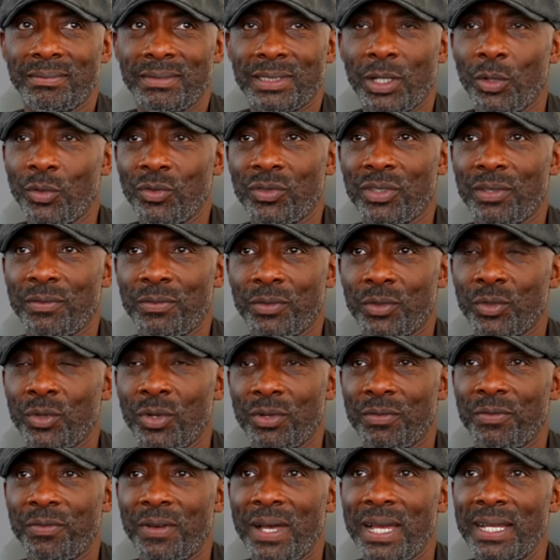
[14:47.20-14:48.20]
loads of
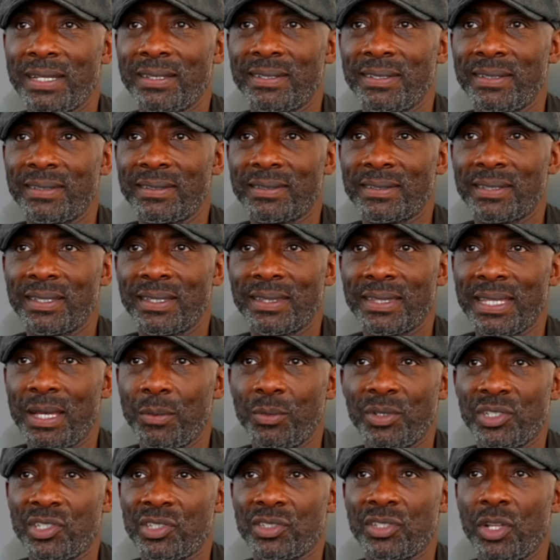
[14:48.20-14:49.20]
good fighters that
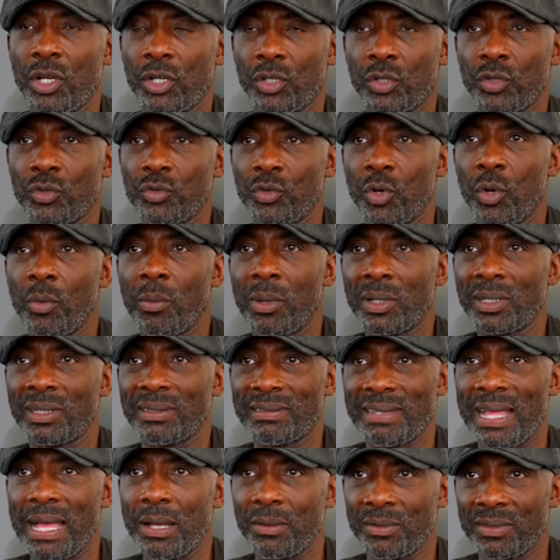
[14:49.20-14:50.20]
were just not good role
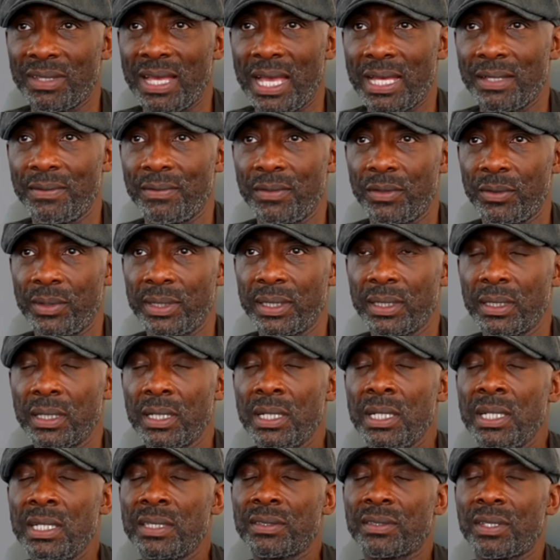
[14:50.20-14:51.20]
models outside of the ring.
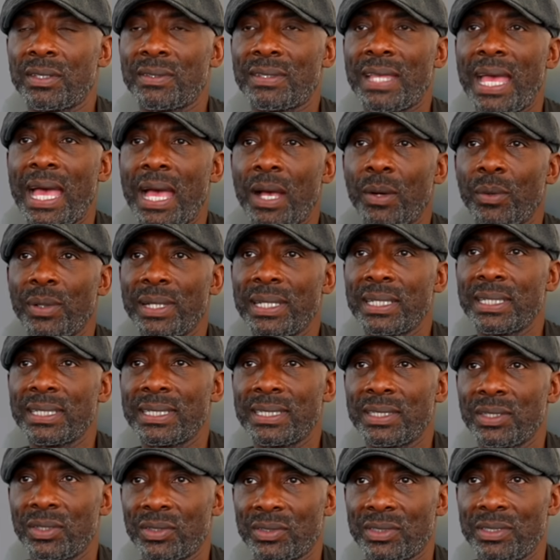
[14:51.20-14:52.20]
So it's how he
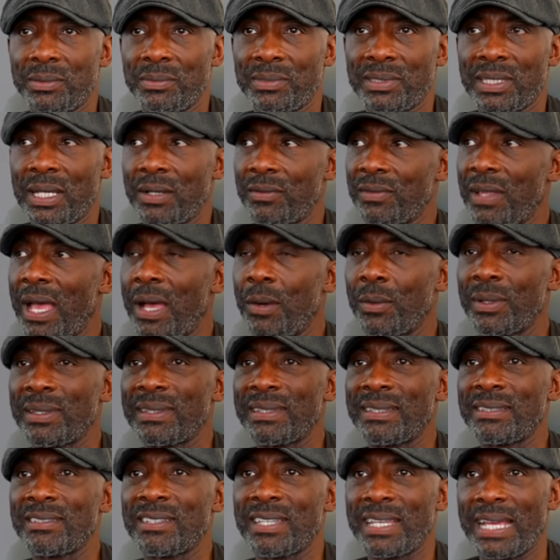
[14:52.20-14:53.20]
conducts himself, how
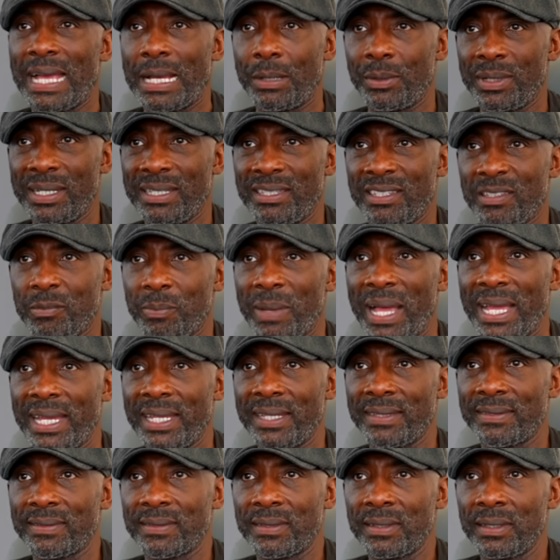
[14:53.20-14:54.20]
he's how he
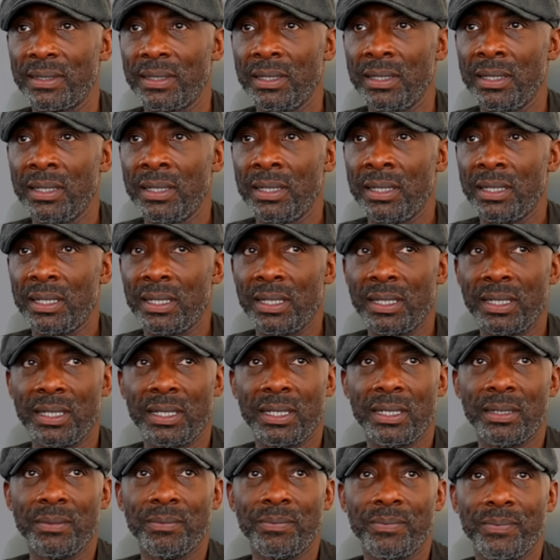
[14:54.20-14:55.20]
inspires
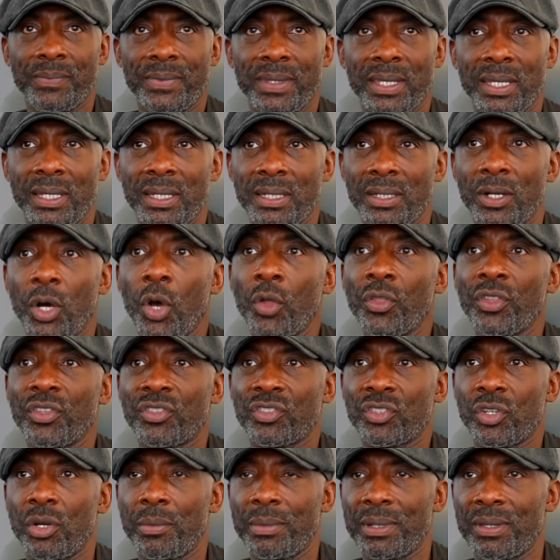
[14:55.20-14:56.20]
um, uh, others
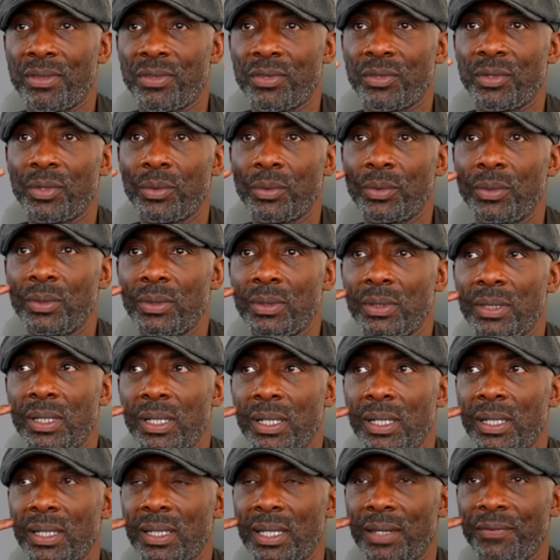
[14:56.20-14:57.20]
coming through.
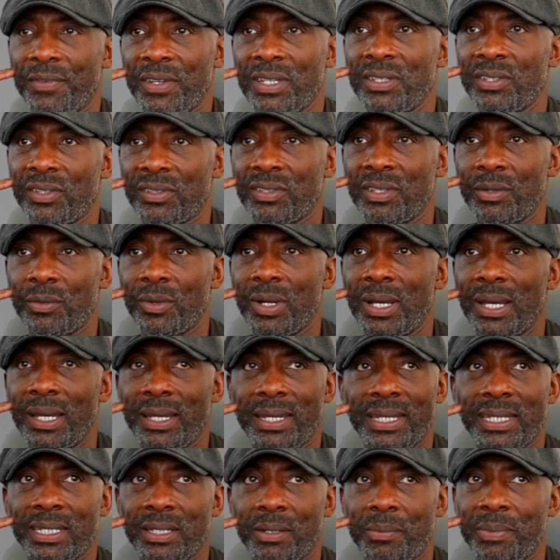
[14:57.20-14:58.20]
And if he does it right,
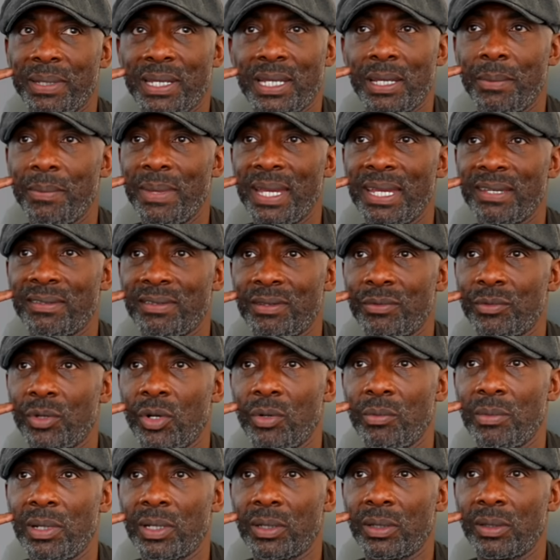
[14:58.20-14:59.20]
he could be an amazing role
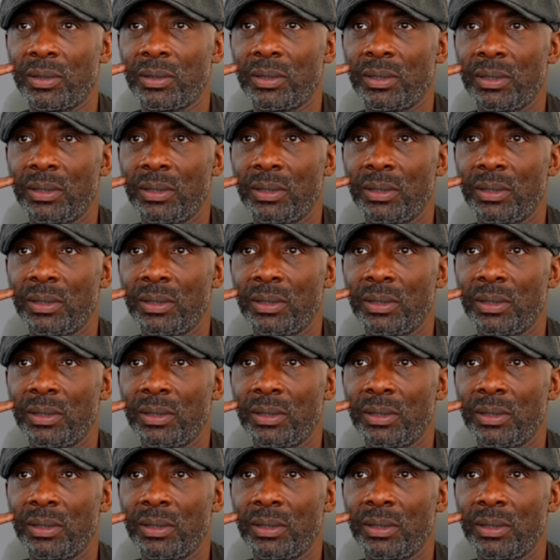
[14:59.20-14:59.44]
model.